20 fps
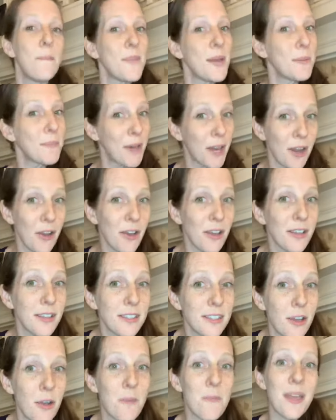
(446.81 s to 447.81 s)
but
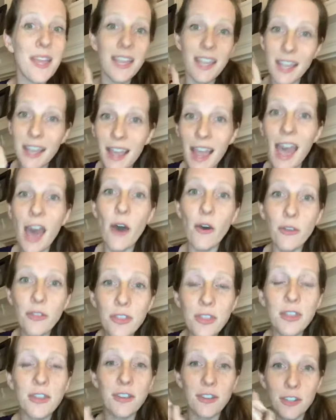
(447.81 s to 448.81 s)
also making
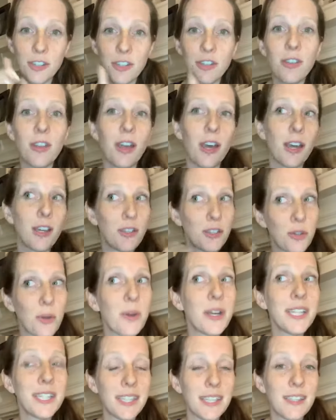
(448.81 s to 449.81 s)
healthier
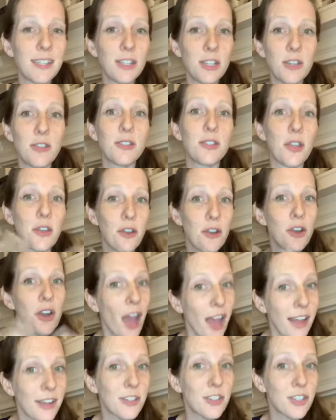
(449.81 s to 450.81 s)
choices too. So you're
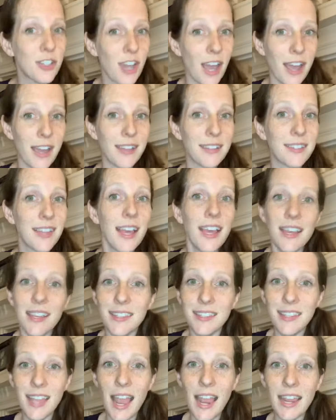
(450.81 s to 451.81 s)
not just
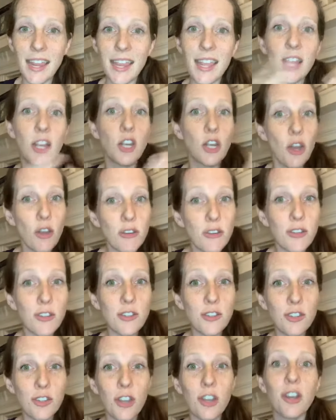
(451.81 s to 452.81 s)
saying no to the
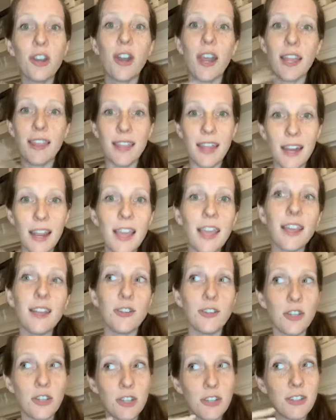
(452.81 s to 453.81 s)
sugar and then
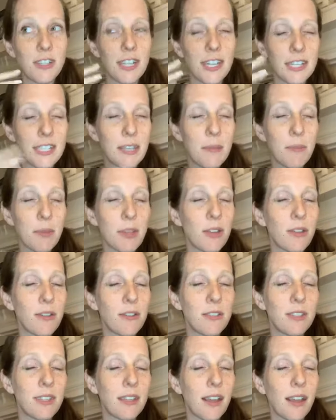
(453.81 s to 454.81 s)
introducing some of
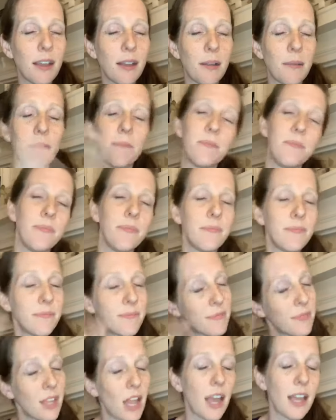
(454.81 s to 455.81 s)
those
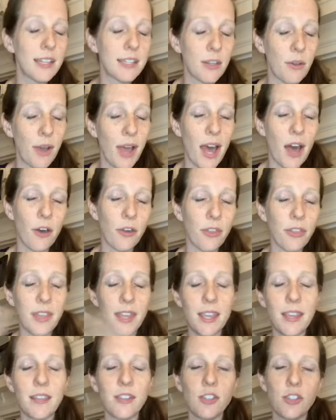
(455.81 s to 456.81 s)
not so
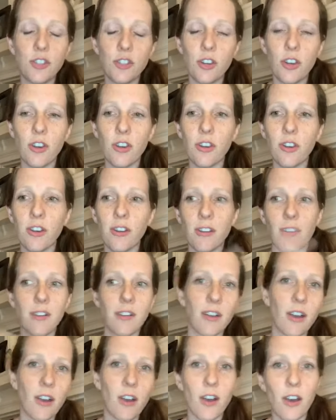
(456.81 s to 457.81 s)
healthy sugar
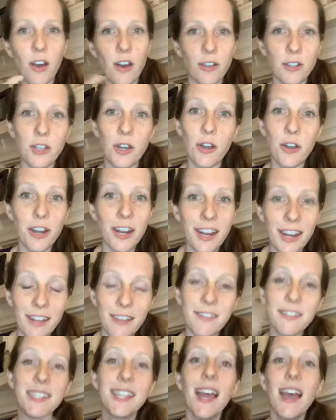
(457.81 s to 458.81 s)

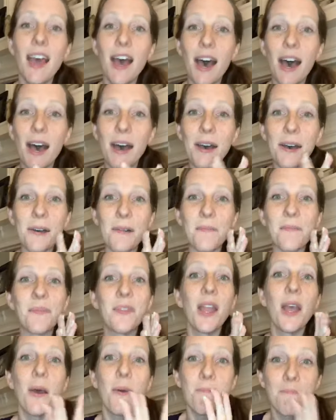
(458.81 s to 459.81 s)
alternatives.
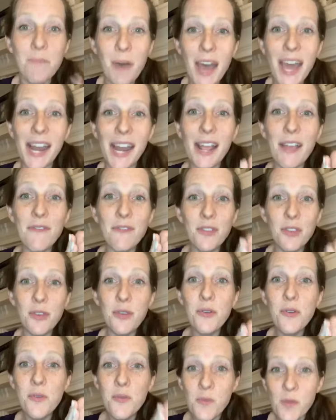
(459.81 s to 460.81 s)
But if
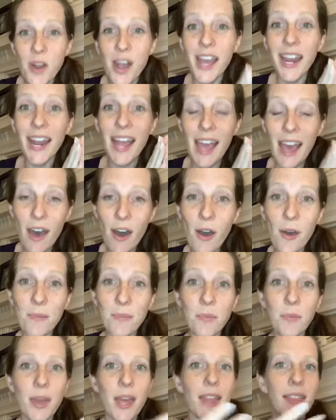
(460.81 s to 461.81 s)
you want
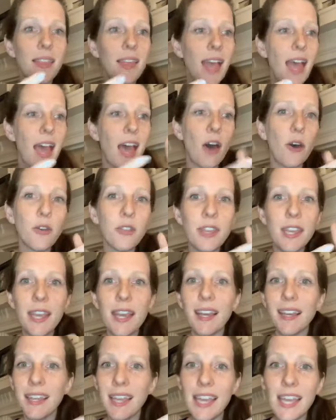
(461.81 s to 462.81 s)
help with
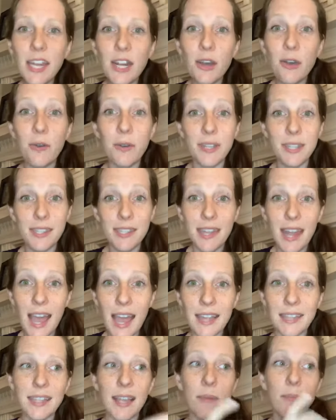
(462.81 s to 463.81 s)
healthy keto
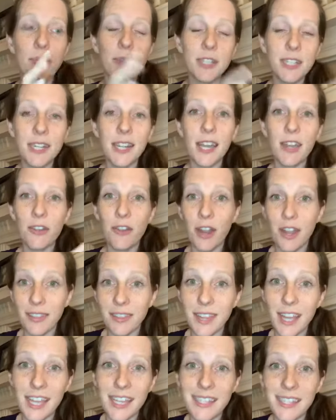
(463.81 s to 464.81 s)
snacks, I put together a
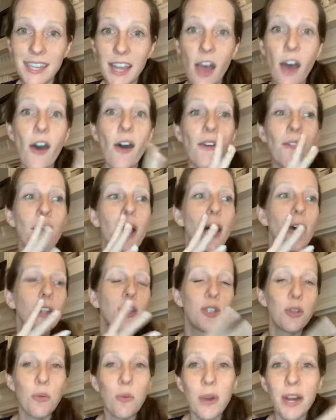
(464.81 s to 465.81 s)
list of
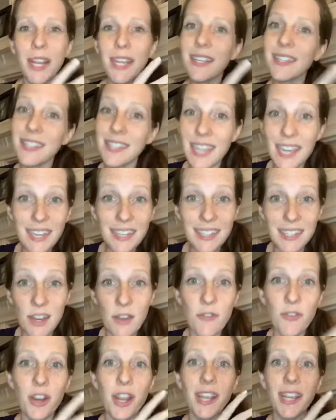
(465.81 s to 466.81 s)
26
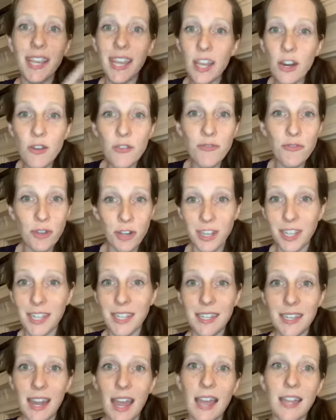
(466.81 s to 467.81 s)
different keto-friendly
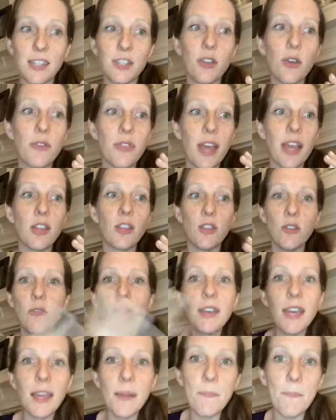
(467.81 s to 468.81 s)
snacks so that you
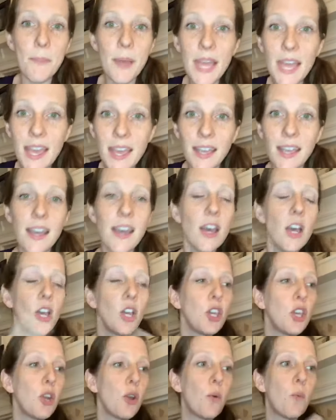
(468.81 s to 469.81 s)
can pick,
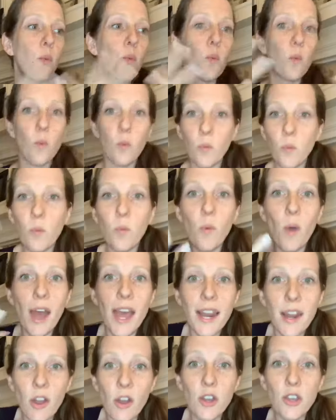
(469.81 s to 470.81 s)
you know,
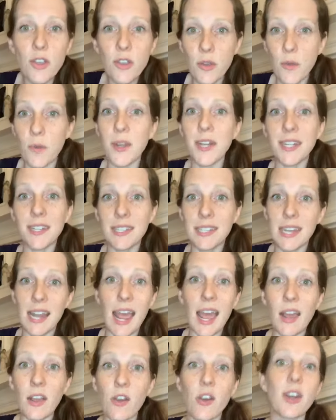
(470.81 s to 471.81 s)
what are you going to
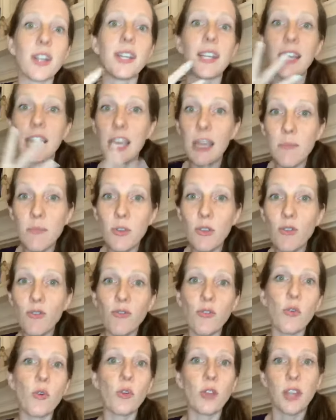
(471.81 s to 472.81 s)
snack on to keep you
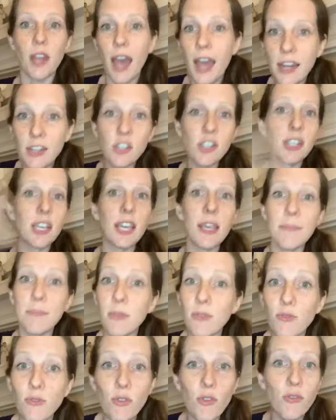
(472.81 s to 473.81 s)
full, not just keep
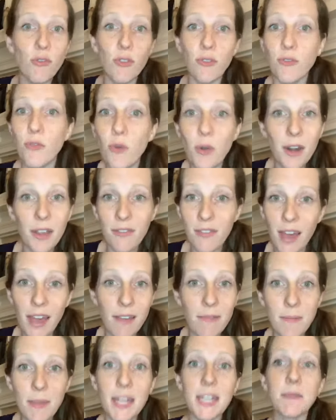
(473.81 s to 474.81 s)
you full for
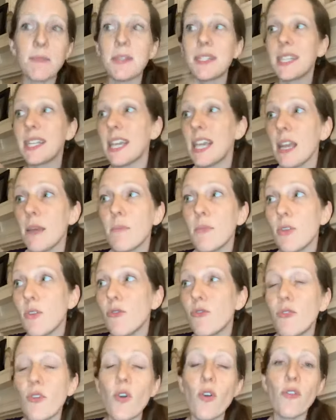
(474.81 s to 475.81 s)
45 minutes, but to keep you
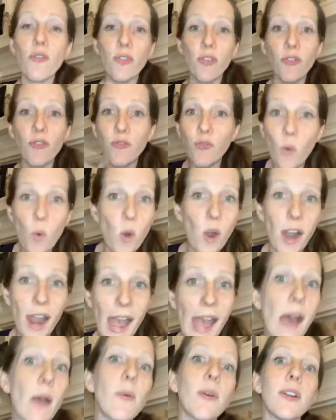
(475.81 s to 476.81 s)
full for 4
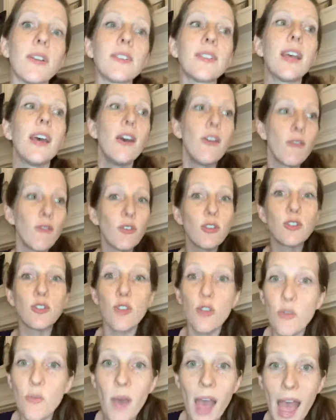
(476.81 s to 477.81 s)
hours, for
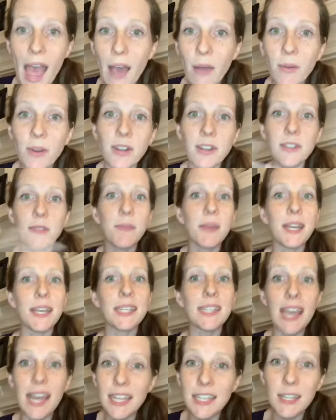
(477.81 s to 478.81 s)
2 hours. Because
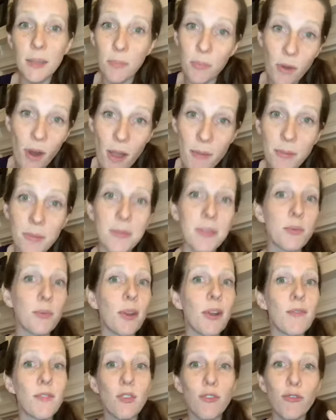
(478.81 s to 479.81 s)
that's the problem, is
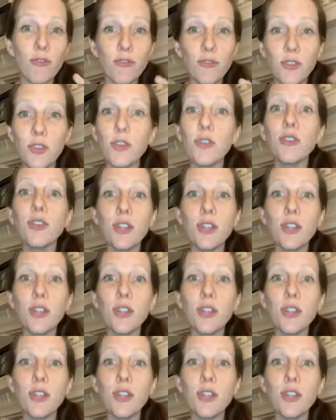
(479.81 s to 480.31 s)
whenever you fuel